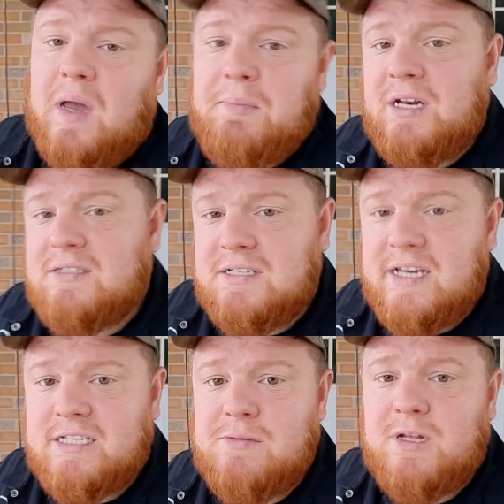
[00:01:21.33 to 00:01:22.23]
I mean, is a
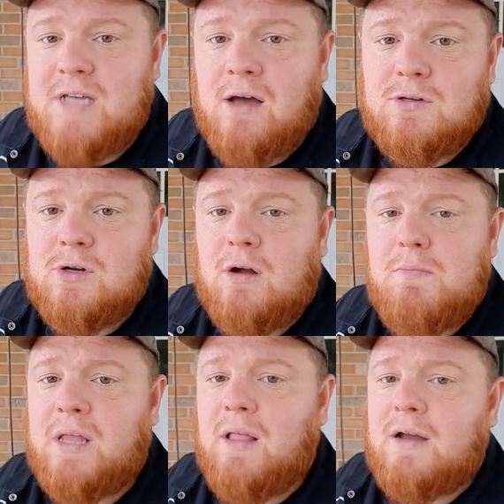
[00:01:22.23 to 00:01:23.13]
testament to how strong
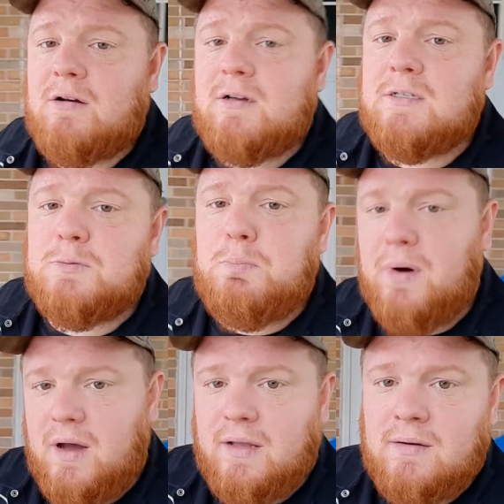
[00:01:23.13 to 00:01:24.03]
bed liner is,
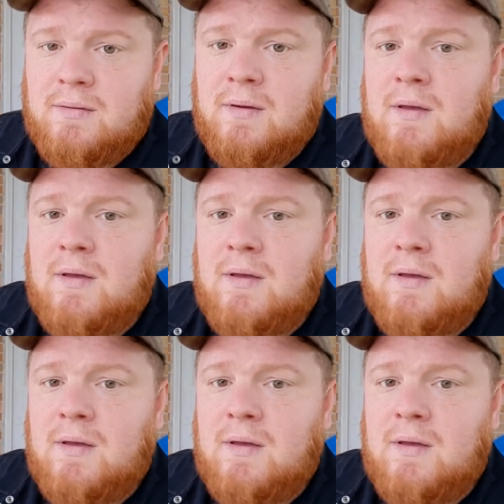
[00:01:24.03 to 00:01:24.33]
but